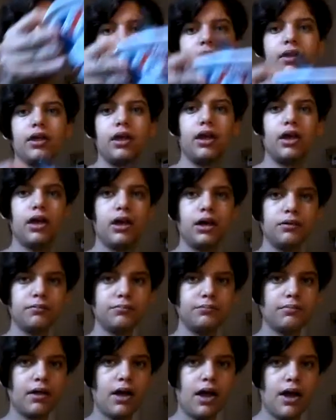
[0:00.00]
And
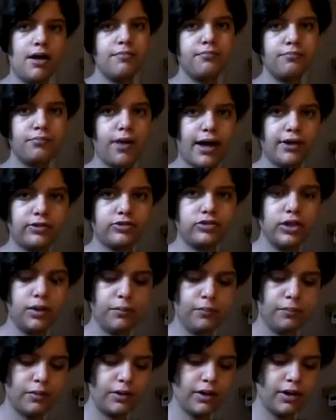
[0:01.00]
I'm actually
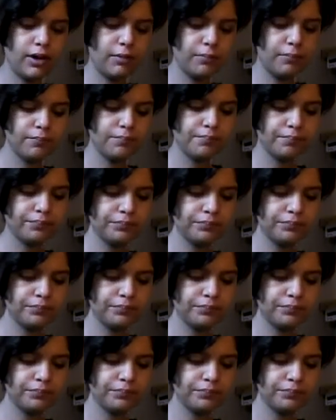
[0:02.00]
pretty,